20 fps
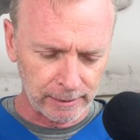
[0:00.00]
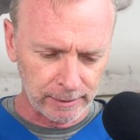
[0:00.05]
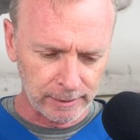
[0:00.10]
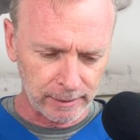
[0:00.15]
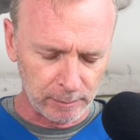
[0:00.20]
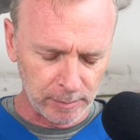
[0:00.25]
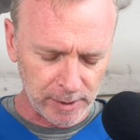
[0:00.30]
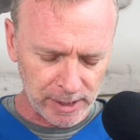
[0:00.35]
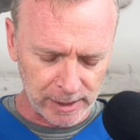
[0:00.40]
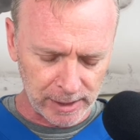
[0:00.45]
the
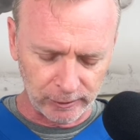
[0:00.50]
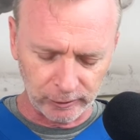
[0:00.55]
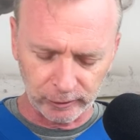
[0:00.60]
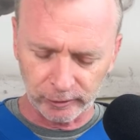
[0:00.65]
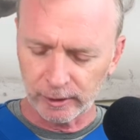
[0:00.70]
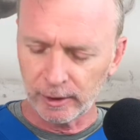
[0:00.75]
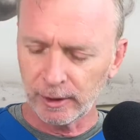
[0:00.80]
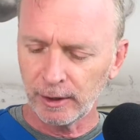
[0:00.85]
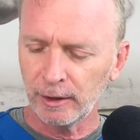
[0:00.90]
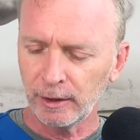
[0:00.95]
beets,
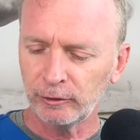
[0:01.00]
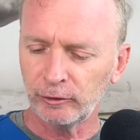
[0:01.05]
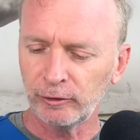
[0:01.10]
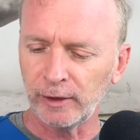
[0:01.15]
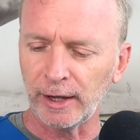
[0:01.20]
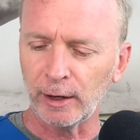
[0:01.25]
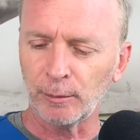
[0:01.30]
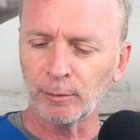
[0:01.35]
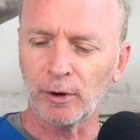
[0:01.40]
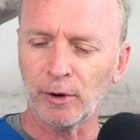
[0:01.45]

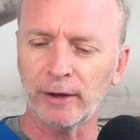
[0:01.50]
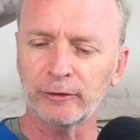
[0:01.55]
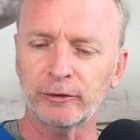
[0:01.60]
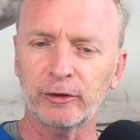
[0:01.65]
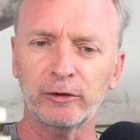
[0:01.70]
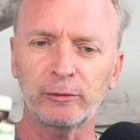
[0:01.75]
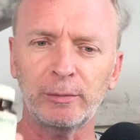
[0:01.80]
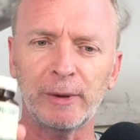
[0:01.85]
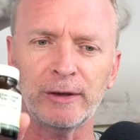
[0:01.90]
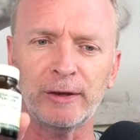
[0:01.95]
Standard
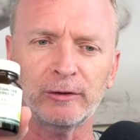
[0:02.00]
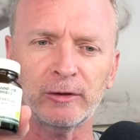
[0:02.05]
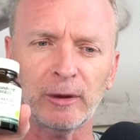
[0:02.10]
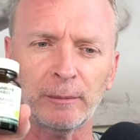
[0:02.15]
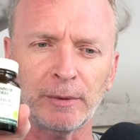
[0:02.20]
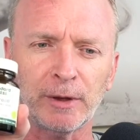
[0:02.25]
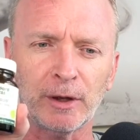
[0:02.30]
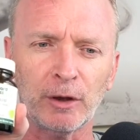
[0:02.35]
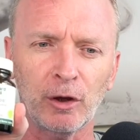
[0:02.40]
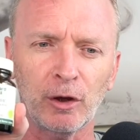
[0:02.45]
Process makes
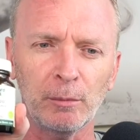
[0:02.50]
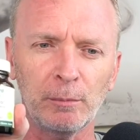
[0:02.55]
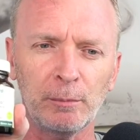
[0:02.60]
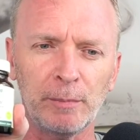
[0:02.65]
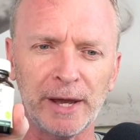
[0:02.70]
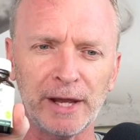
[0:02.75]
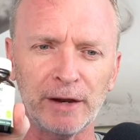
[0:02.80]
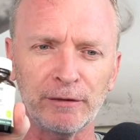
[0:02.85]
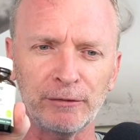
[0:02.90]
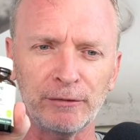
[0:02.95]
something called
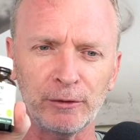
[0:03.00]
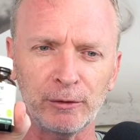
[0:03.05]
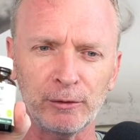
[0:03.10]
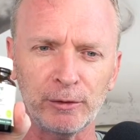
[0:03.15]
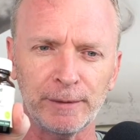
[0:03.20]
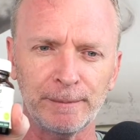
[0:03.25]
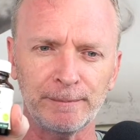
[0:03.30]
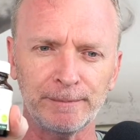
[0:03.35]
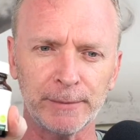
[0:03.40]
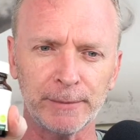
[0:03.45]
beta food.
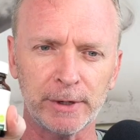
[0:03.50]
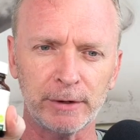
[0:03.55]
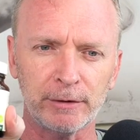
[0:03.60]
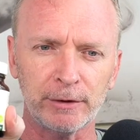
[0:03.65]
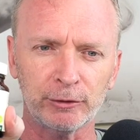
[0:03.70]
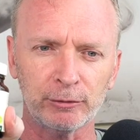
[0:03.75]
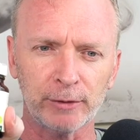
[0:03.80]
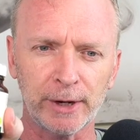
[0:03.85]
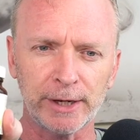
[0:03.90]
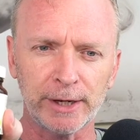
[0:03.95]
Here it
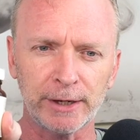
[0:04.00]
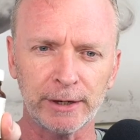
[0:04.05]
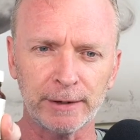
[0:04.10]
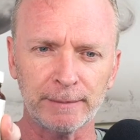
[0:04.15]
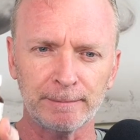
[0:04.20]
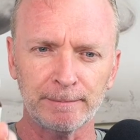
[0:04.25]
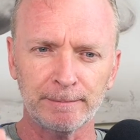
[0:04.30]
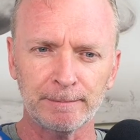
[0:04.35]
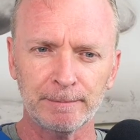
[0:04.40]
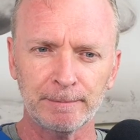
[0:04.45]
is right here,
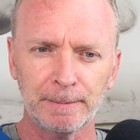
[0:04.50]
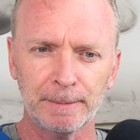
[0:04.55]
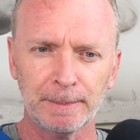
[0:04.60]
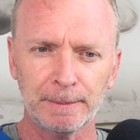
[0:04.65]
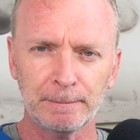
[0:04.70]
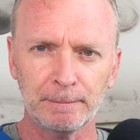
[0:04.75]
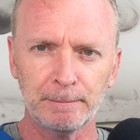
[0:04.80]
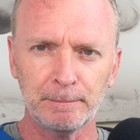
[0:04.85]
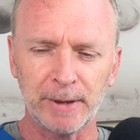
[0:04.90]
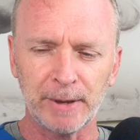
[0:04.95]

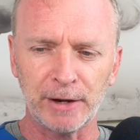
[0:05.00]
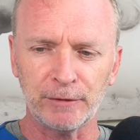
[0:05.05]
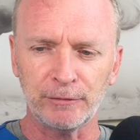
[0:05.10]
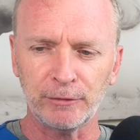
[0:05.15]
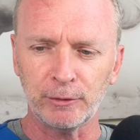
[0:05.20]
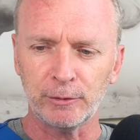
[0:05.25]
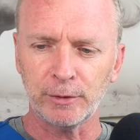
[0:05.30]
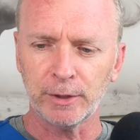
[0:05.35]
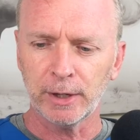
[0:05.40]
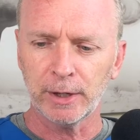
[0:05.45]
beta
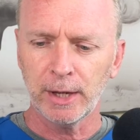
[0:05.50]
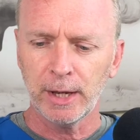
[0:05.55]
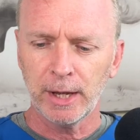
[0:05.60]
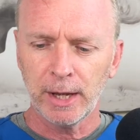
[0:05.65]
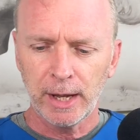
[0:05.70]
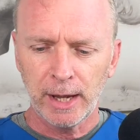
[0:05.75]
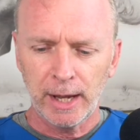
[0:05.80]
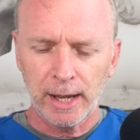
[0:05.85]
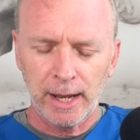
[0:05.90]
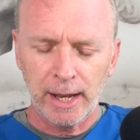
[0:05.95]
food.
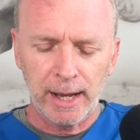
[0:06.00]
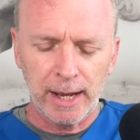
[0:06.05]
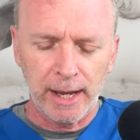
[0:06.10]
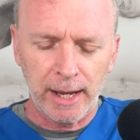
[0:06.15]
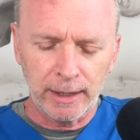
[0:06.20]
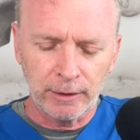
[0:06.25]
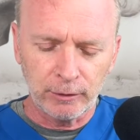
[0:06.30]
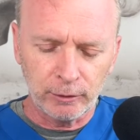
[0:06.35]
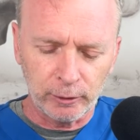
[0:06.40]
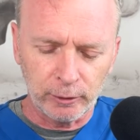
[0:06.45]

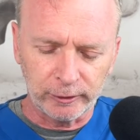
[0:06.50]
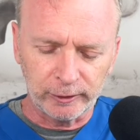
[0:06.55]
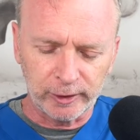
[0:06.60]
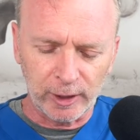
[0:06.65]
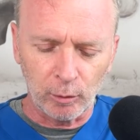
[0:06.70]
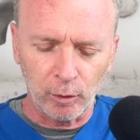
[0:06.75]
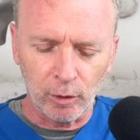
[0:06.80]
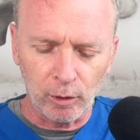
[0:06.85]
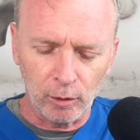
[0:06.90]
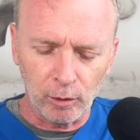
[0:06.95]
And you could say,
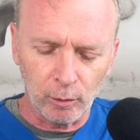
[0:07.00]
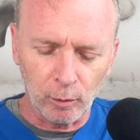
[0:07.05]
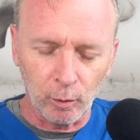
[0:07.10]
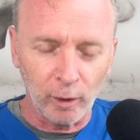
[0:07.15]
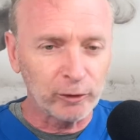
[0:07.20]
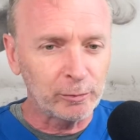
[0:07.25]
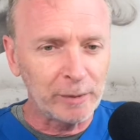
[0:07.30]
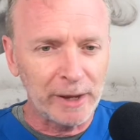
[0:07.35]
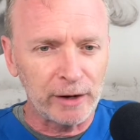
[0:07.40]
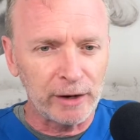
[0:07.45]
well,
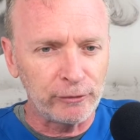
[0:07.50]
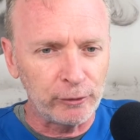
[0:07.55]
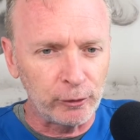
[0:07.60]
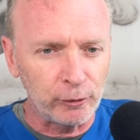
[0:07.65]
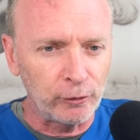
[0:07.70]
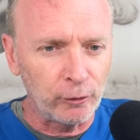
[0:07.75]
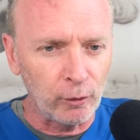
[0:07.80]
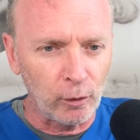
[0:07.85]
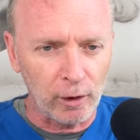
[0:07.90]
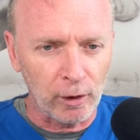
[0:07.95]
what's beta food
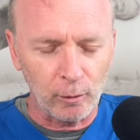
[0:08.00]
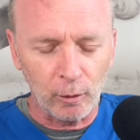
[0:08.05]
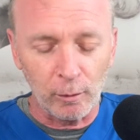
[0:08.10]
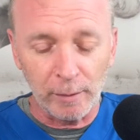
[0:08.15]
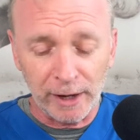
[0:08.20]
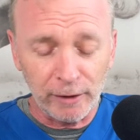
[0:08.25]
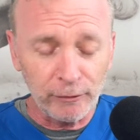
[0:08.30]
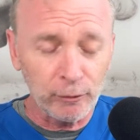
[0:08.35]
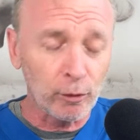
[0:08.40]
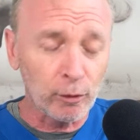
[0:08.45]
for? Well,
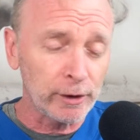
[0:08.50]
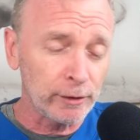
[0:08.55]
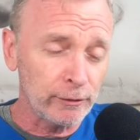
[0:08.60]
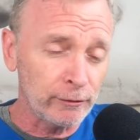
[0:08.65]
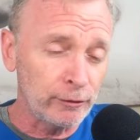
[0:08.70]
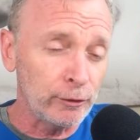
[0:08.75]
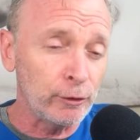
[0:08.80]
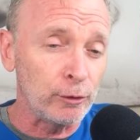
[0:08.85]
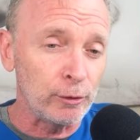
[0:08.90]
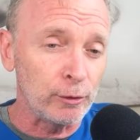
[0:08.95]
beta
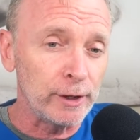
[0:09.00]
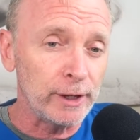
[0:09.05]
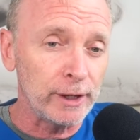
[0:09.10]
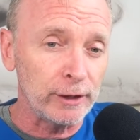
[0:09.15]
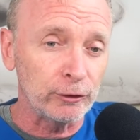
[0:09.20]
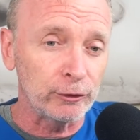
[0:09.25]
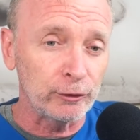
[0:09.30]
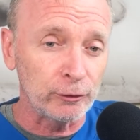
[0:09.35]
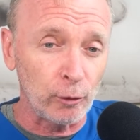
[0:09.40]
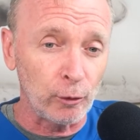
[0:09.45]
food
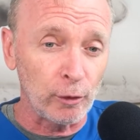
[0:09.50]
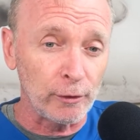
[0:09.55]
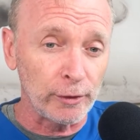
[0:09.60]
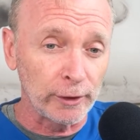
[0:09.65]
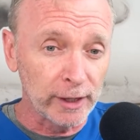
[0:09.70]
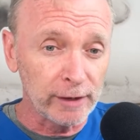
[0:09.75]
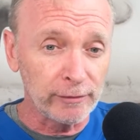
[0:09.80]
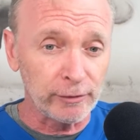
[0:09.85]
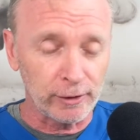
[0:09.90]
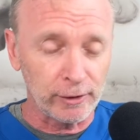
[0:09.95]
is for the
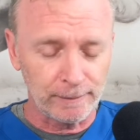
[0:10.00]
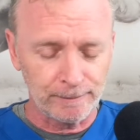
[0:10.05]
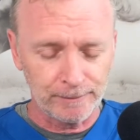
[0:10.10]
liver.